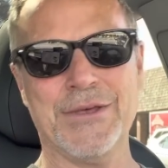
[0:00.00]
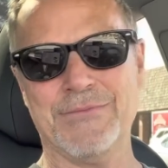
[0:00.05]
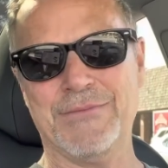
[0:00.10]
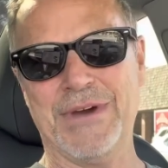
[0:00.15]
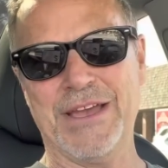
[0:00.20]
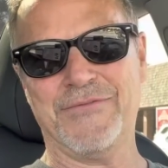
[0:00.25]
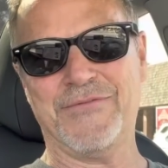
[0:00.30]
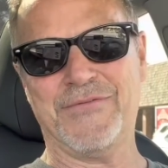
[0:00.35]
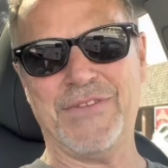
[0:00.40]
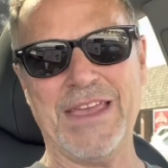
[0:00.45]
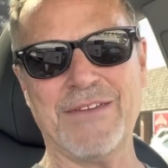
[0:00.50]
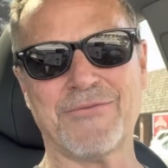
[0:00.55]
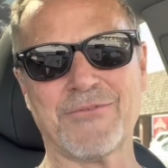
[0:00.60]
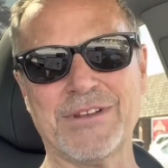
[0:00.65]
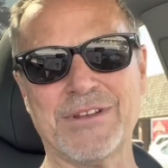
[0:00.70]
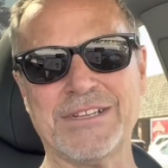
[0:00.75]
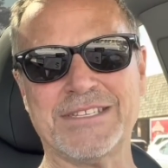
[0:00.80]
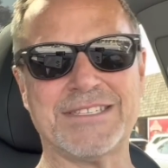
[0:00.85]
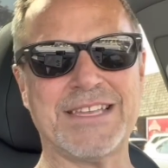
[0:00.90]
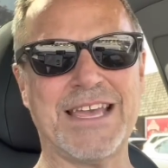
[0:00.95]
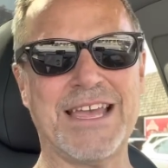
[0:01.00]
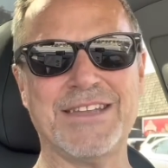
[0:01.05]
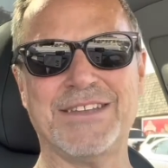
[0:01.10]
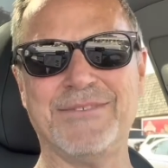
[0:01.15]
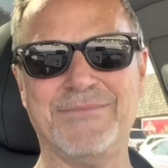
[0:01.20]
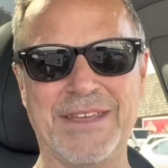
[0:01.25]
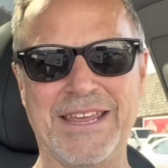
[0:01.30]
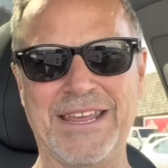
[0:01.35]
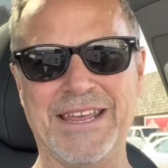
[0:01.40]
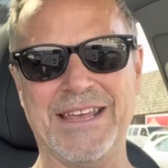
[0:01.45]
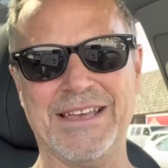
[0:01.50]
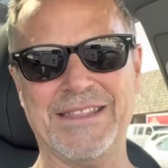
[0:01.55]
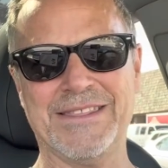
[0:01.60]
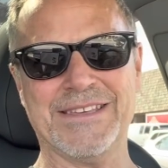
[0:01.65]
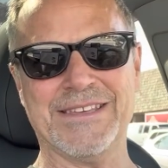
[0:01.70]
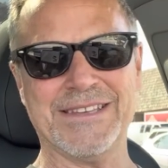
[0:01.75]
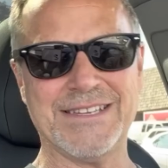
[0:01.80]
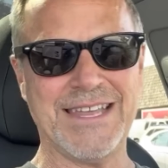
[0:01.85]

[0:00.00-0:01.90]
My favorites tend to be the